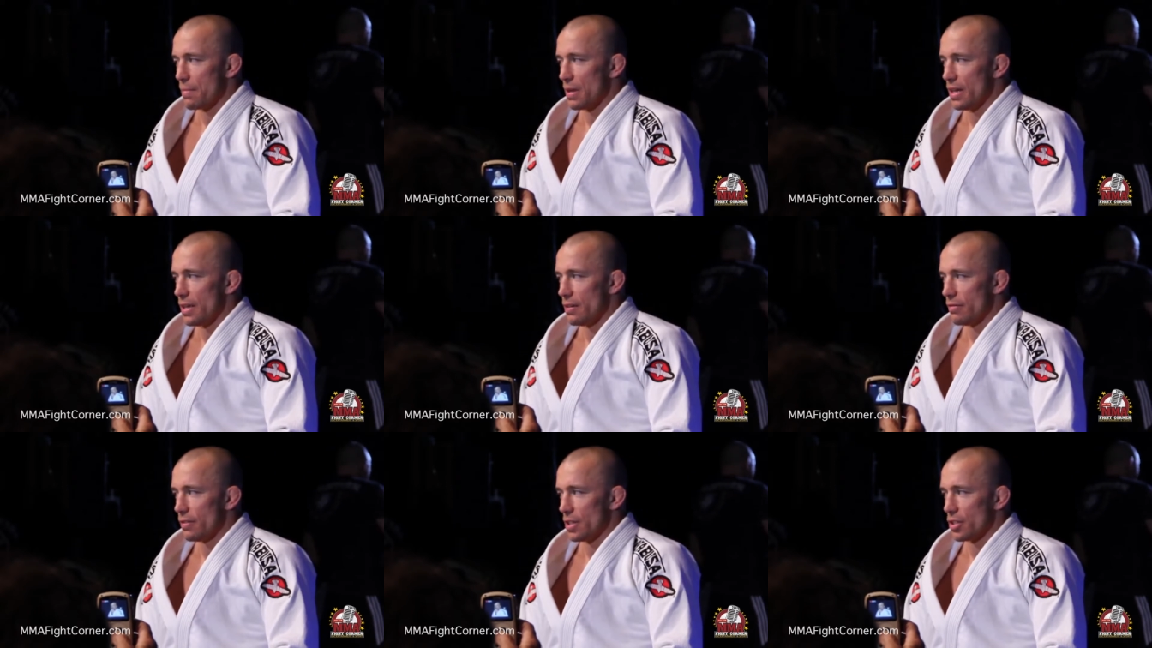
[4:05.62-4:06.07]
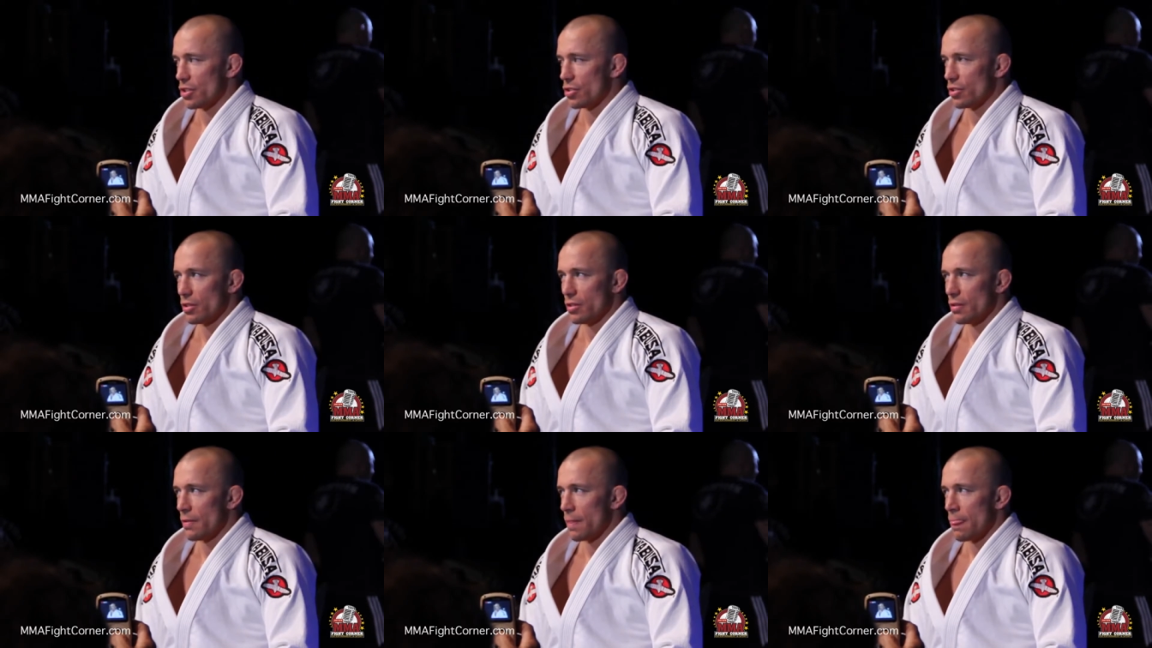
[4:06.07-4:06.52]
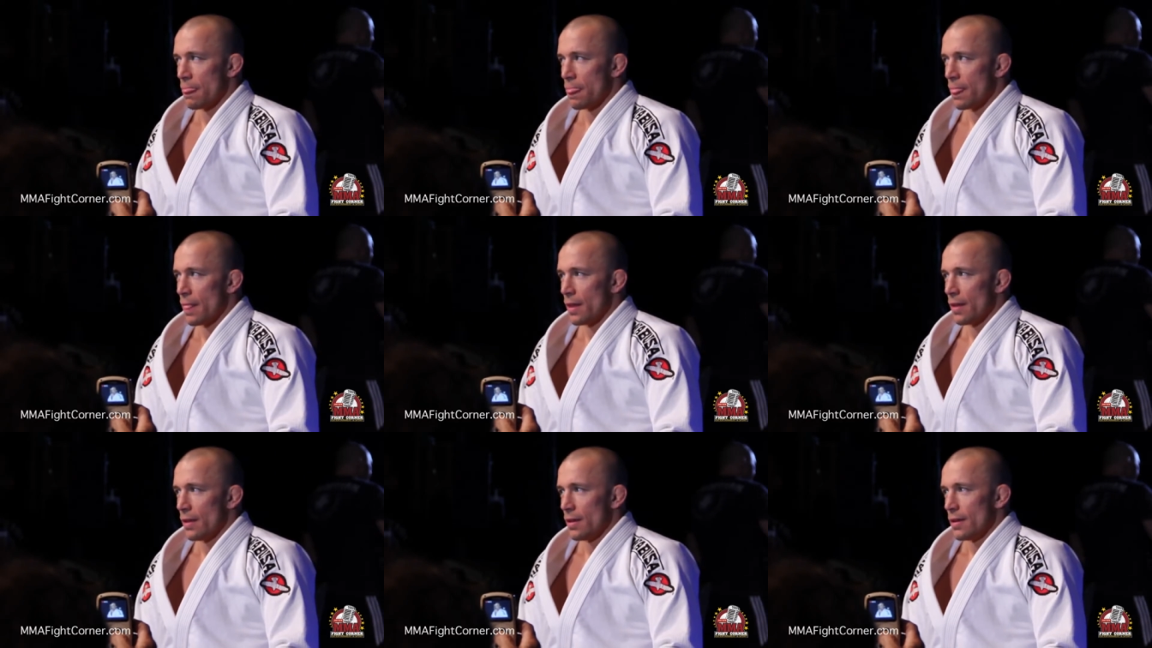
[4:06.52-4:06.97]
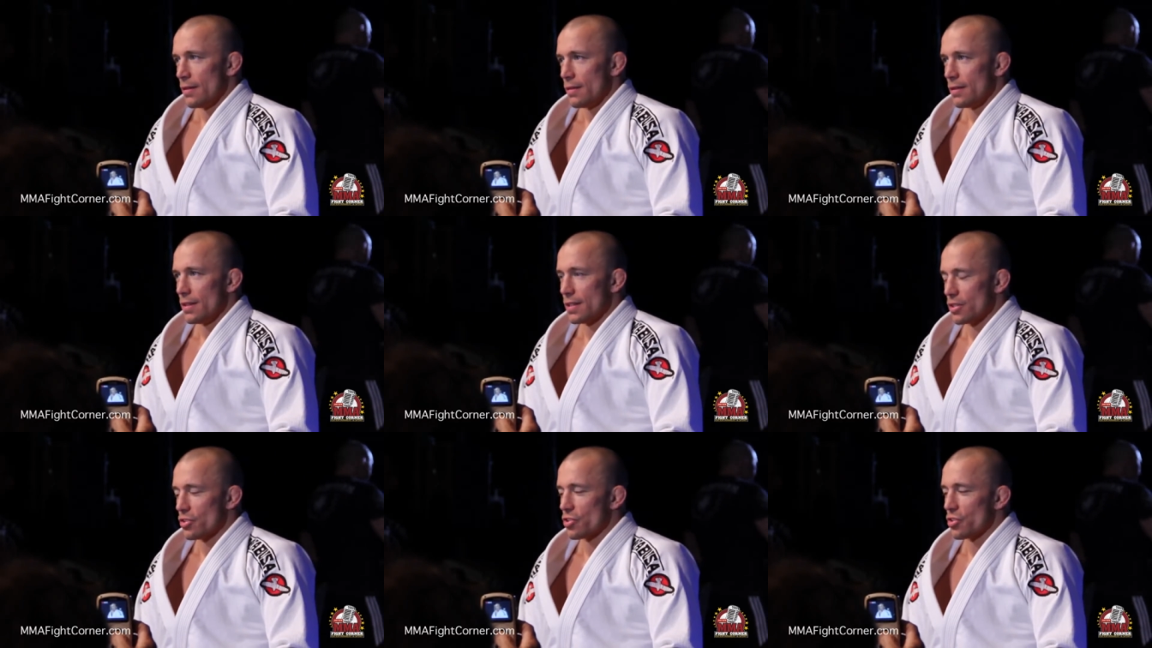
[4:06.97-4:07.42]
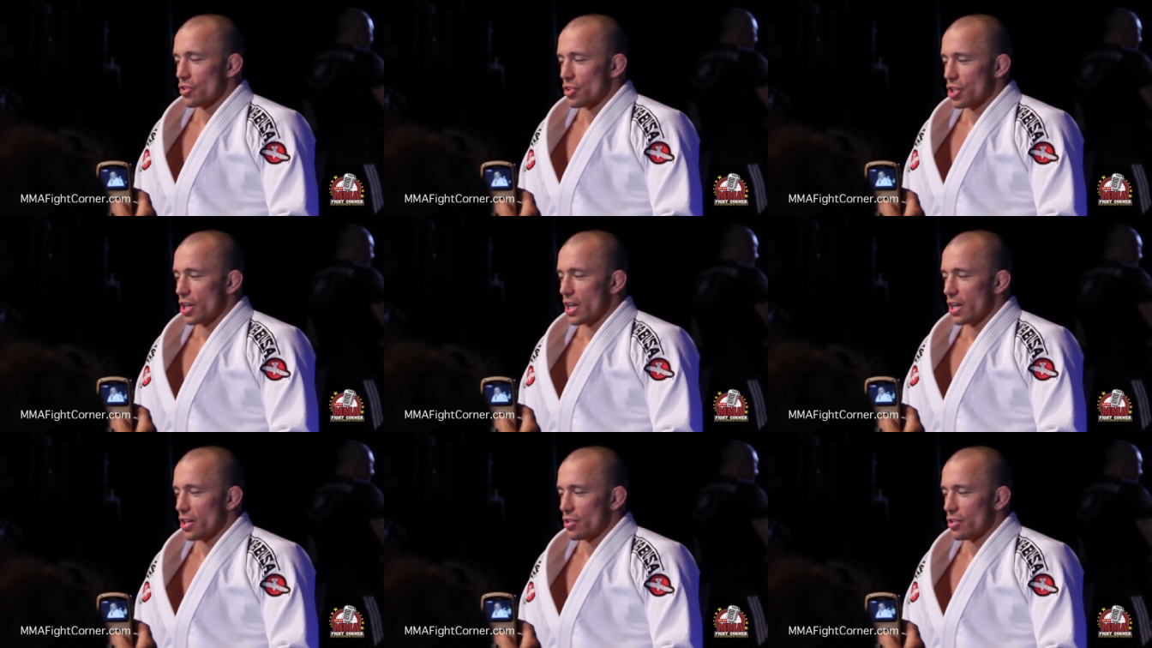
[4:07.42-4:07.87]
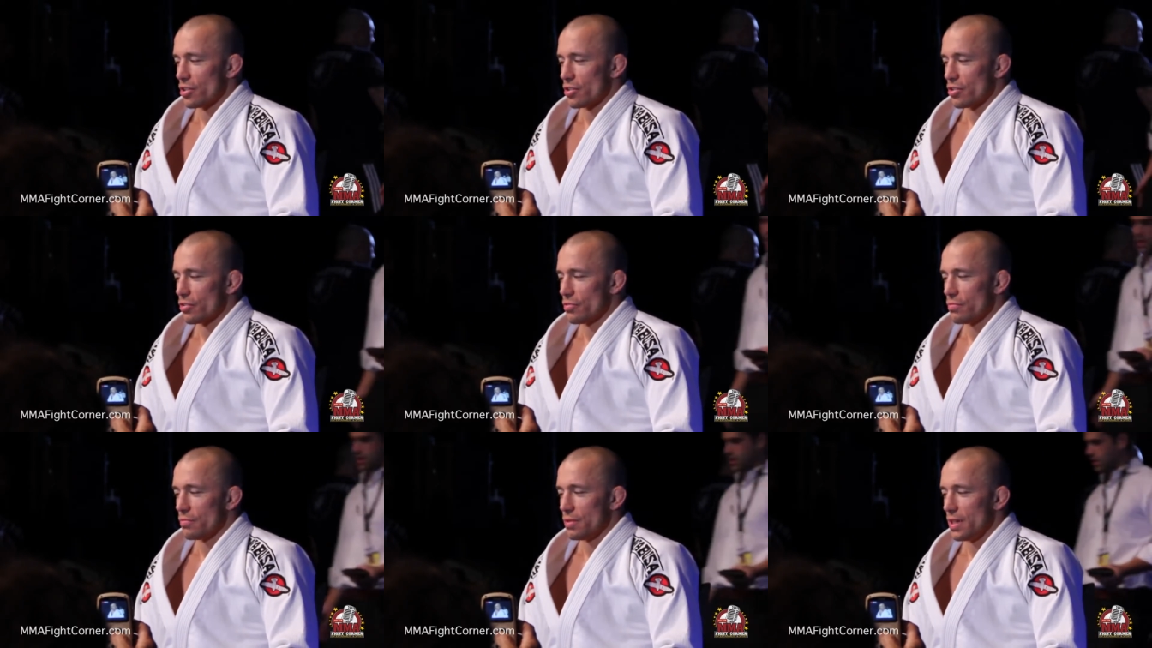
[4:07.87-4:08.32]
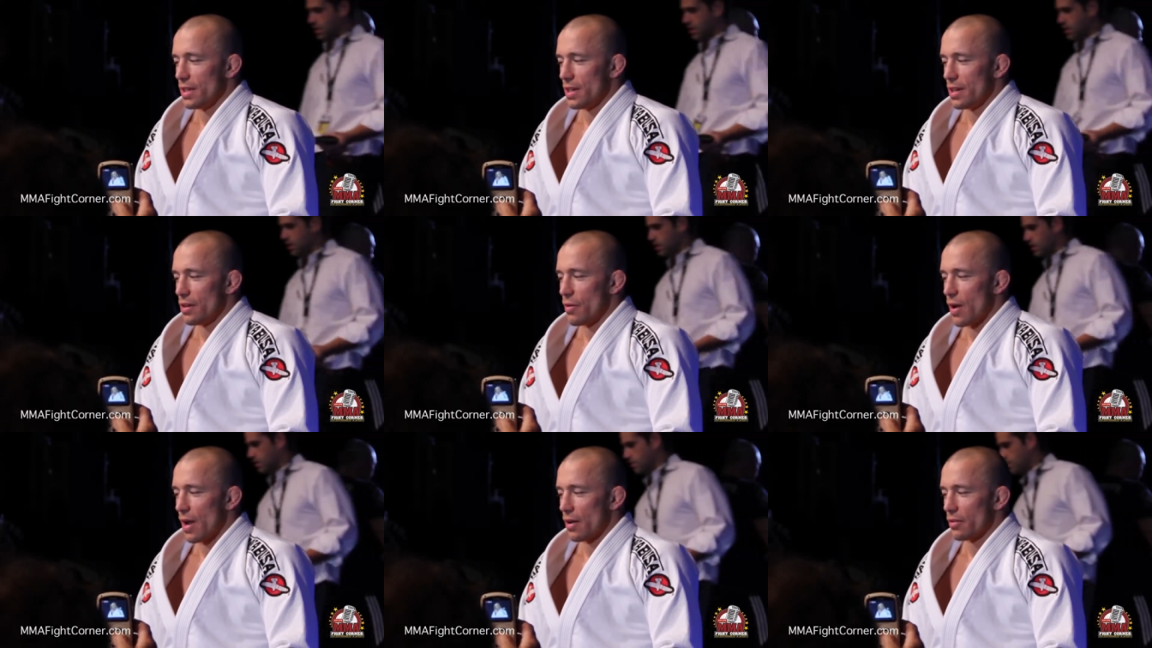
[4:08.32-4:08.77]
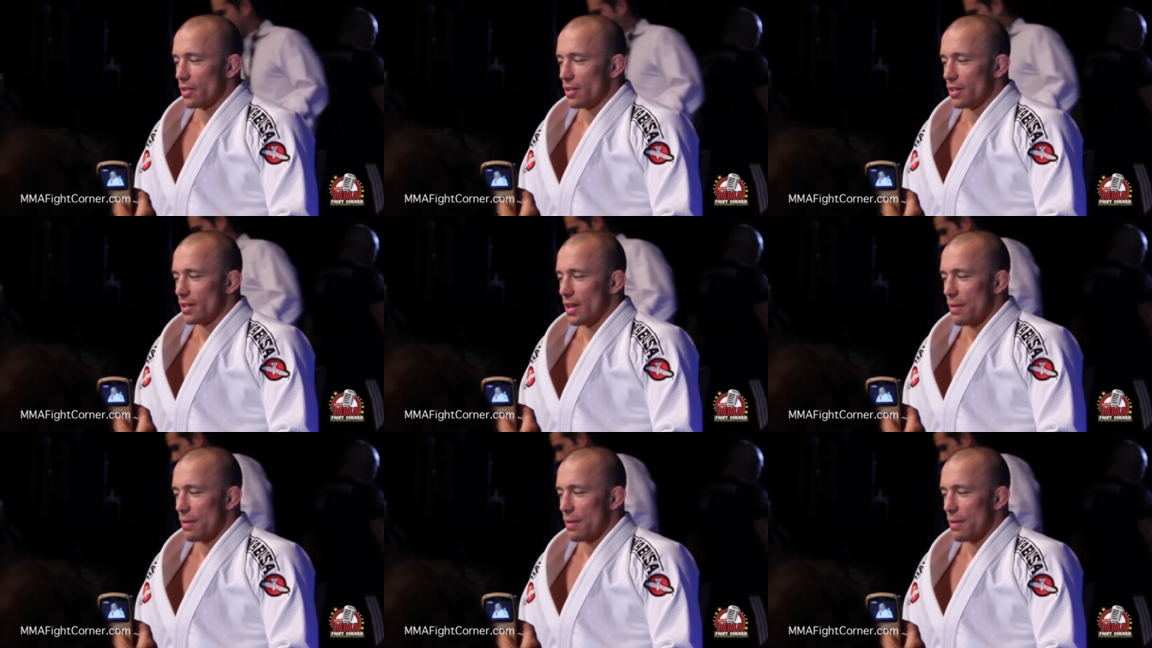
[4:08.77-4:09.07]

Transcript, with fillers: believe it should. This should change. It shouldn't be around.